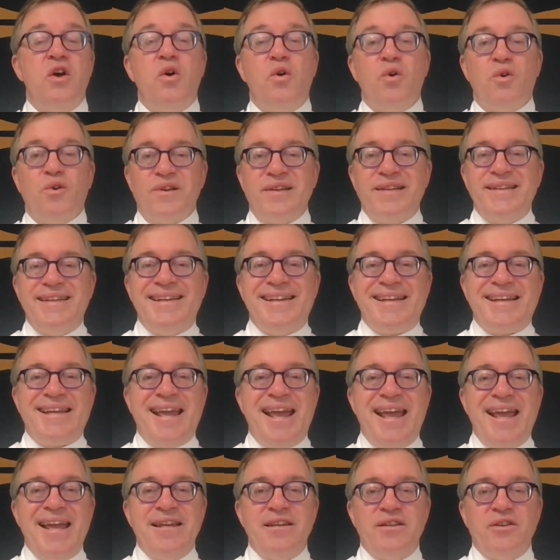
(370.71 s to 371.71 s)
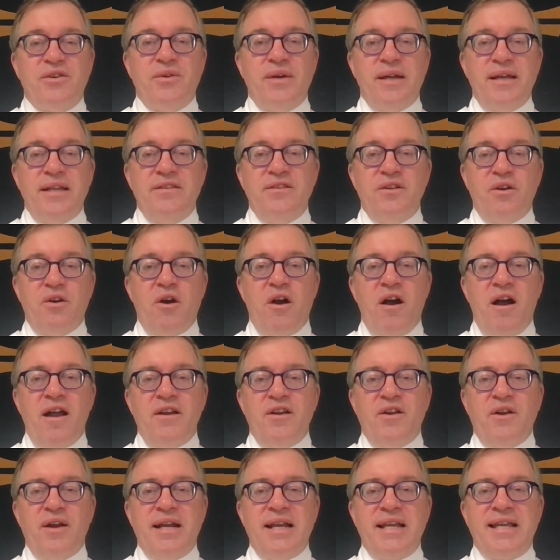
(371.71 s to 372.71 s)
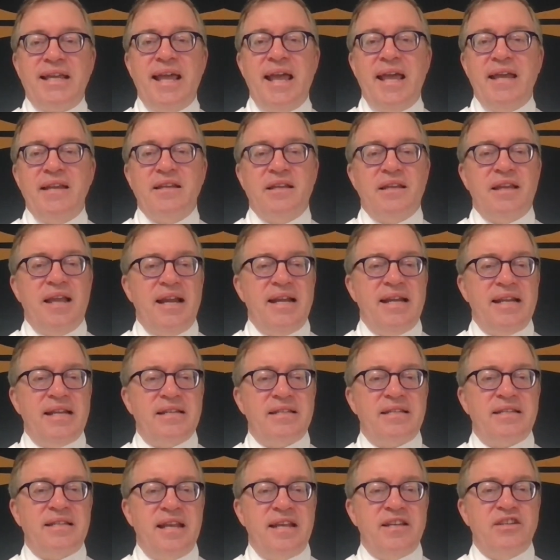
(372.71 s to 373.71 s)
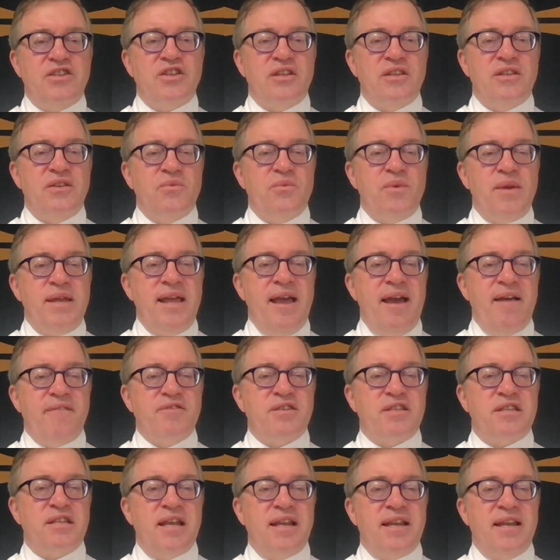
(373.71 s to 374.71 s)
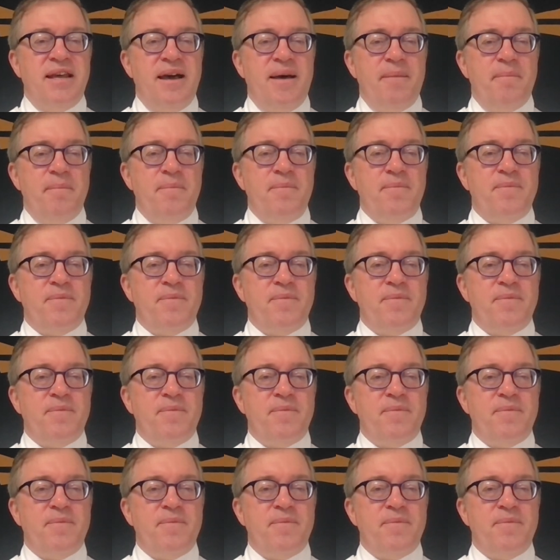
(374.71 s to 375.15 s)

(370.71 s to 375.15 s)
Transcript: or lit a candle in their honor at a candle lighting station that we have set up.